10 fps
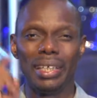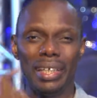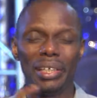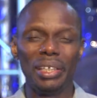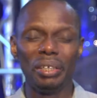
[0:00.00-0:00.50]

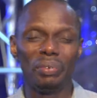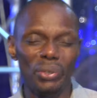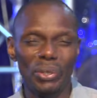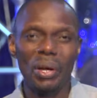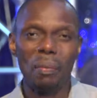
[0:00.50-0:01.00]
not
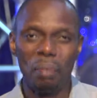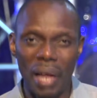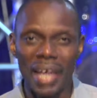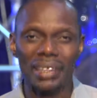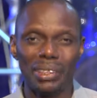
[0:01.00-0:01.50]
evil,
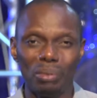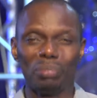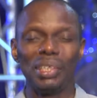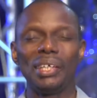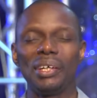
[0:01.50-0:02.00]
plans to
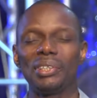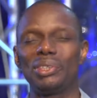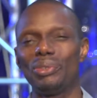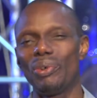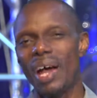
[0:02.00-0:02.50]
bring
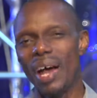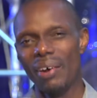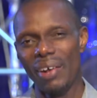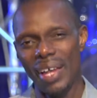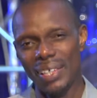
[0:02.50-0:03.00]
us to
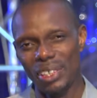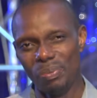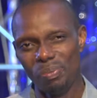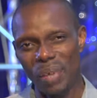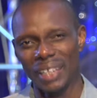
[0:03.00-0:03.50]
our
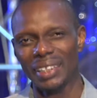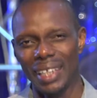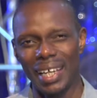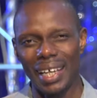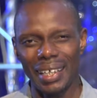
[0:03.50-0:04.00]

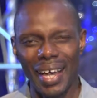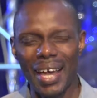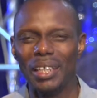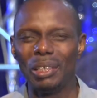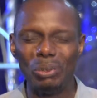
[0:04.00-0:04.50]
expected end.
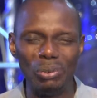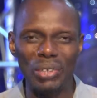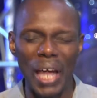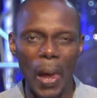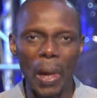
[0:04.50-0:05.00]

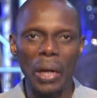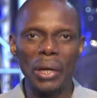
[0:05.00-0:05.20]
Hallelujah.